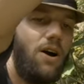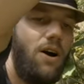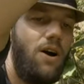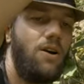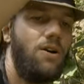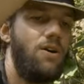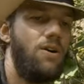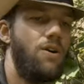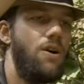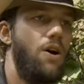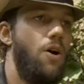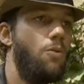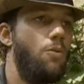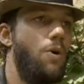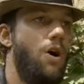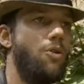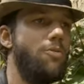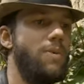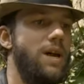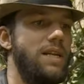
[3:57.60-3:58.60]
are
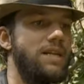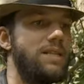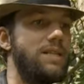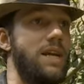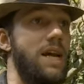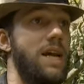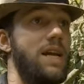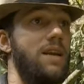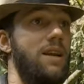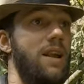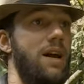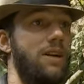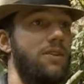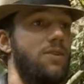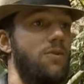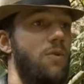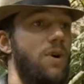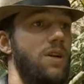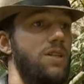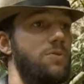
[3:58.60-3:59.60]
well maintained
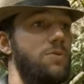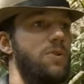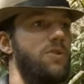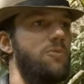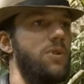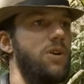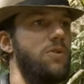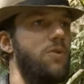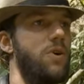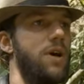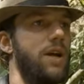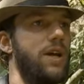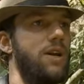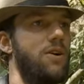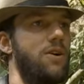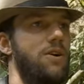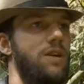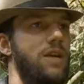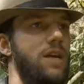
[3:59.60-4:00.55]
like the ones we've been working